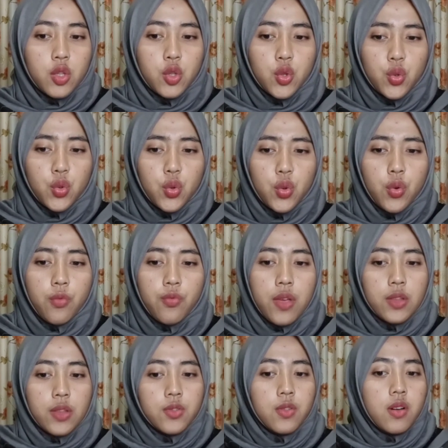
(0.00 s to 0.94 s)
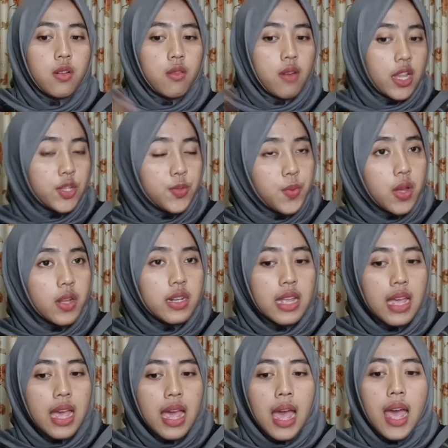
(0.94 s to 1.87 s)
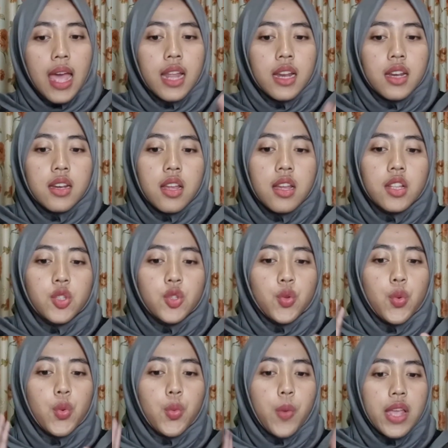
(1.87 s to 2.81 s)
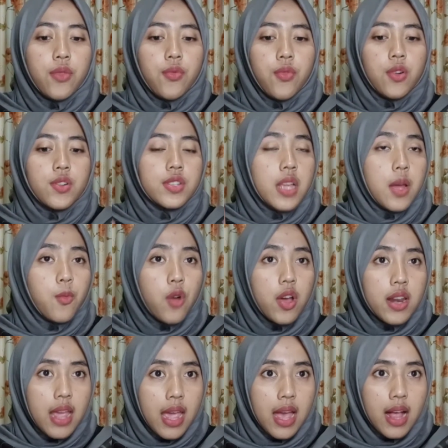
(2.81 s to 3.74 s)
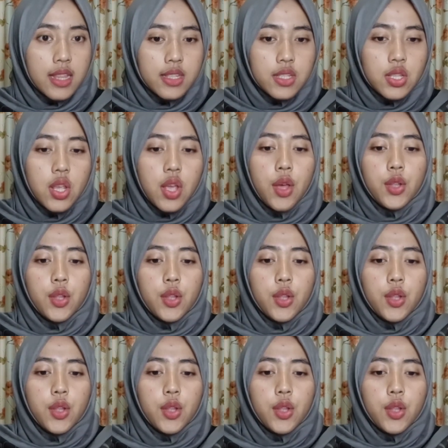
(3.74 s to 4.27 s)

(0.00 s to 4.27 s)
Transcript: to venture a response, and not to wait for someone else